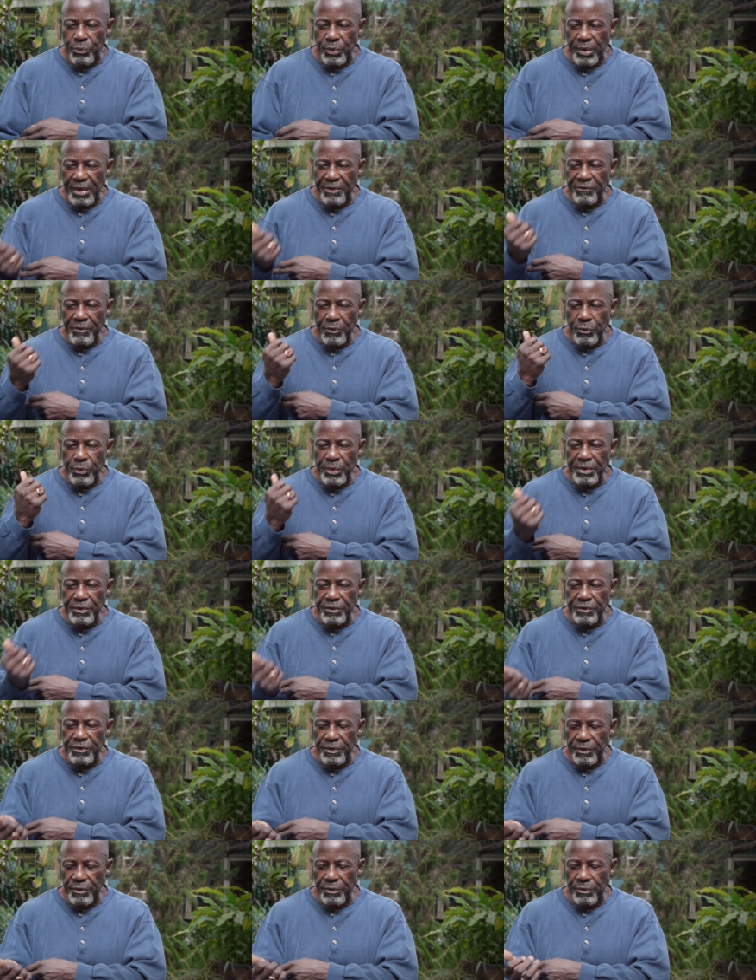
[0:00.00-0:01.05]
Whatever we
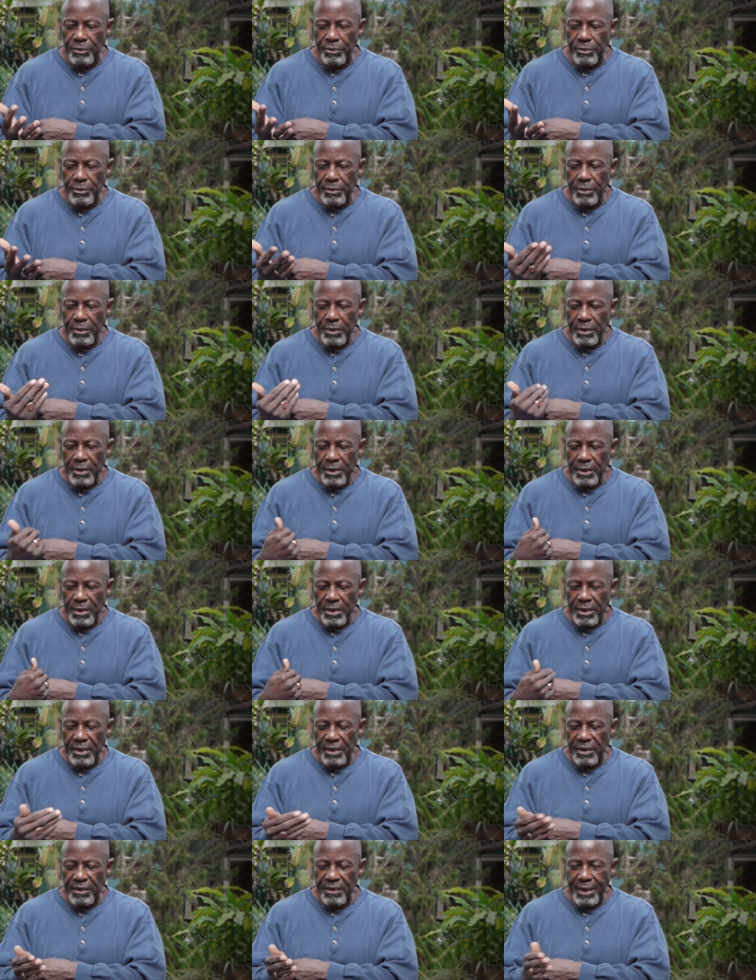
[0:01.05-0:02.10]
do,
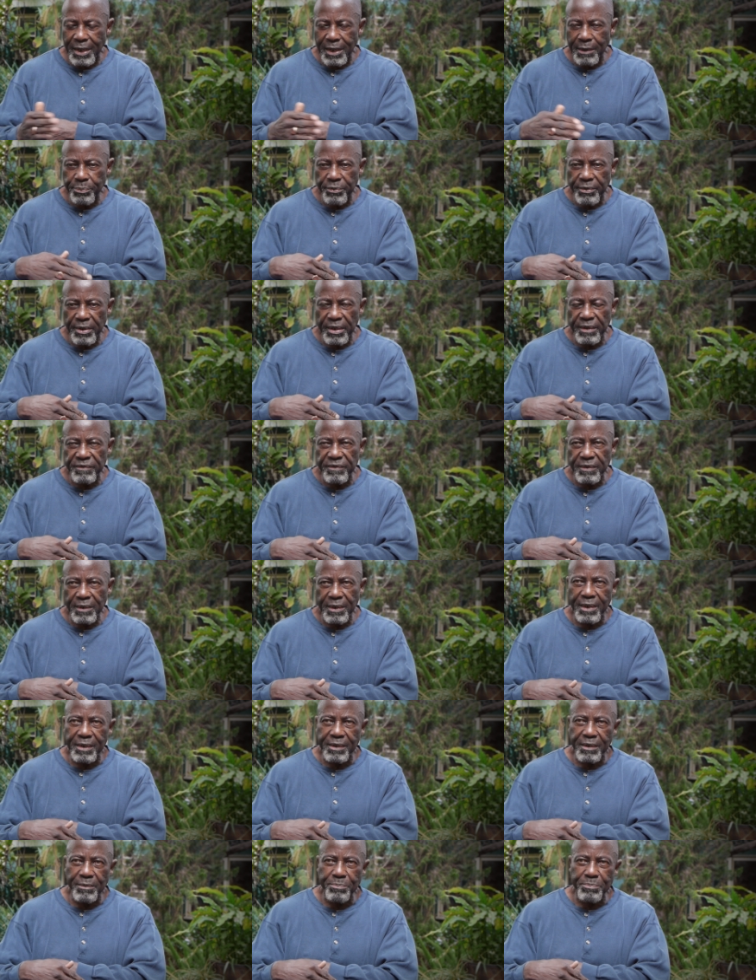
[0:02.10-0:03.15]
it operates
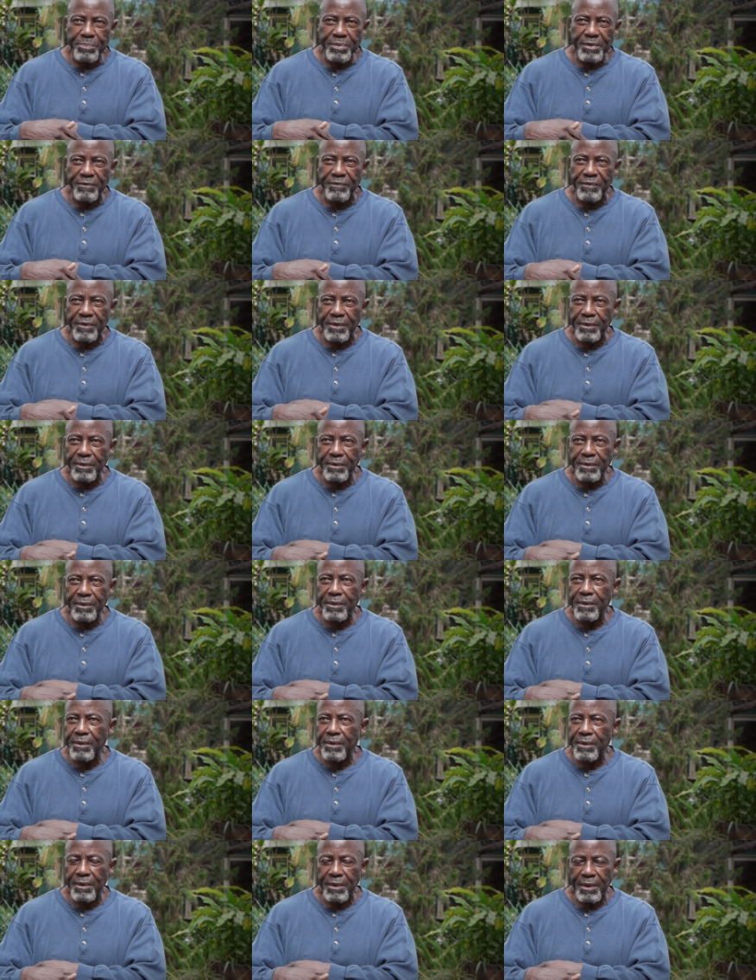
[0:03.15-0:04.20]
on a pivot.
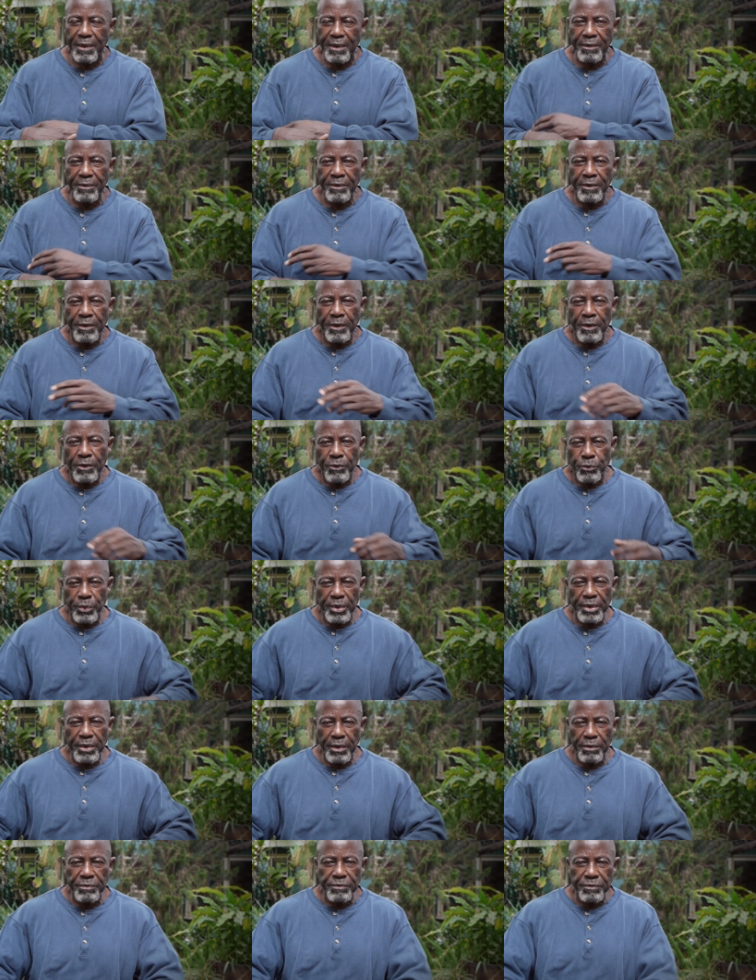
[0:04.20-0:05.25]
You know,
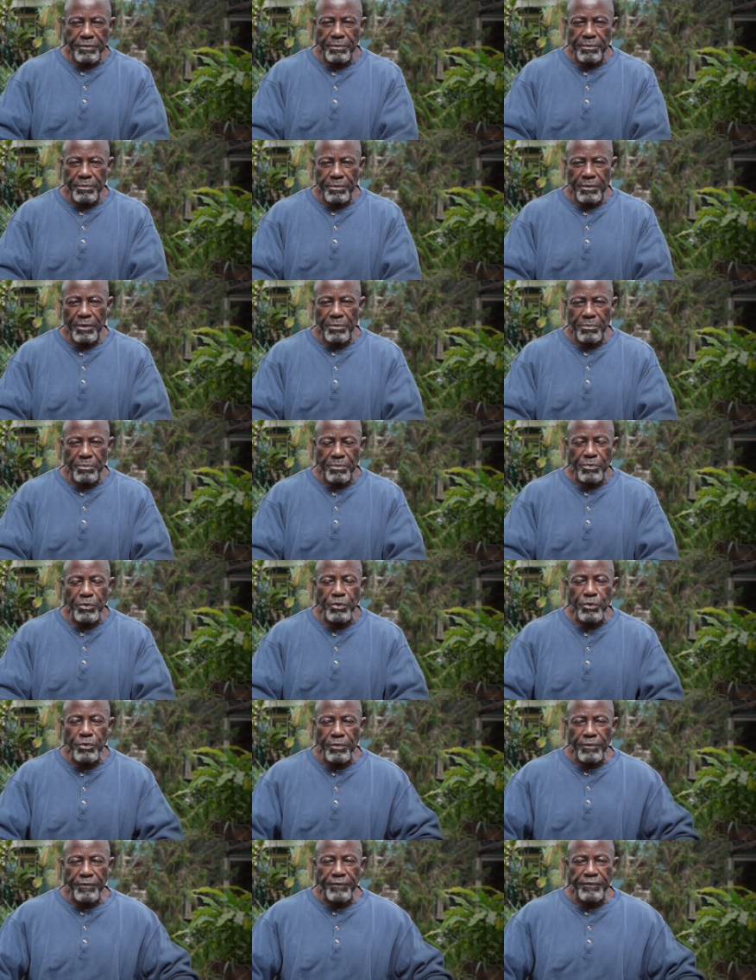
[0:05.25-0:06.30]
we don't
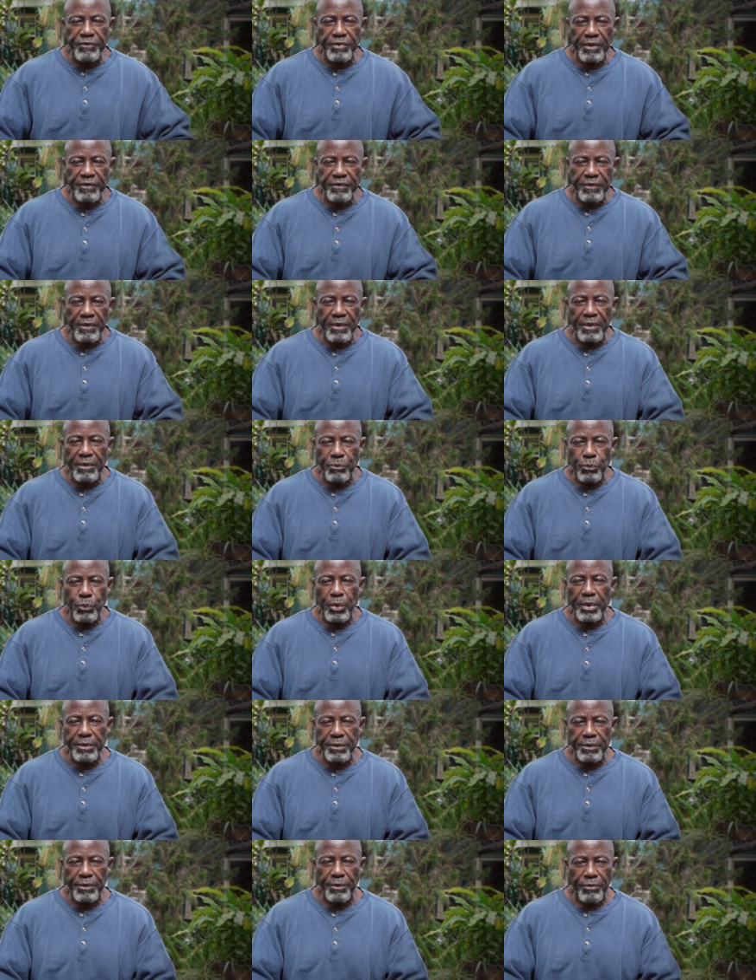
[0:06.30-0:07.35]
move just in
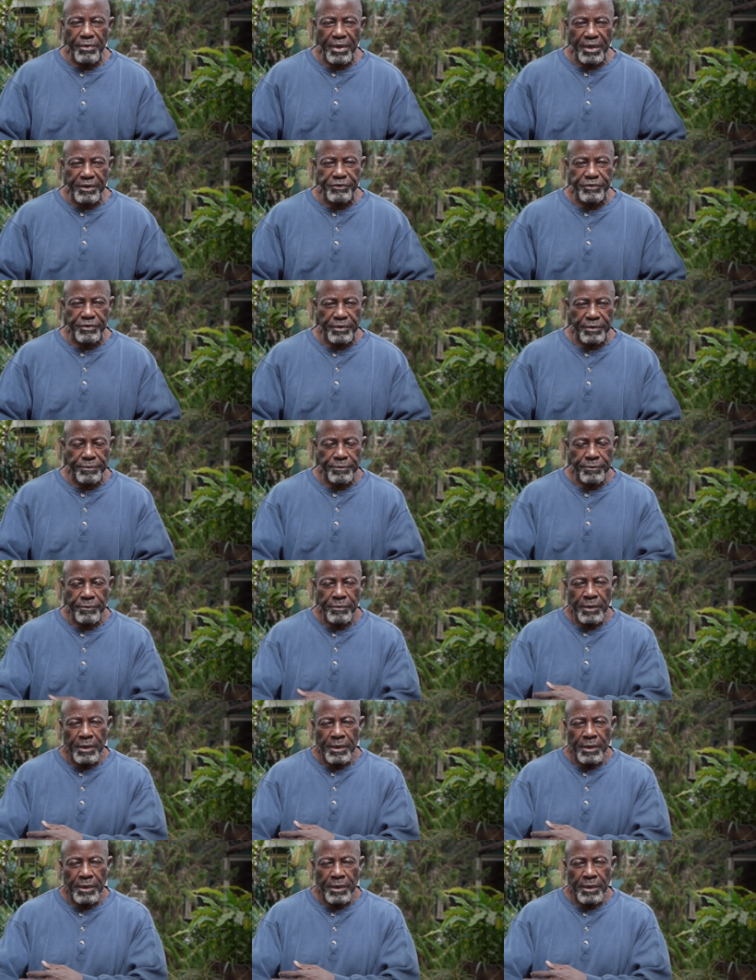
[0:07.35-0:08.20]
one direction.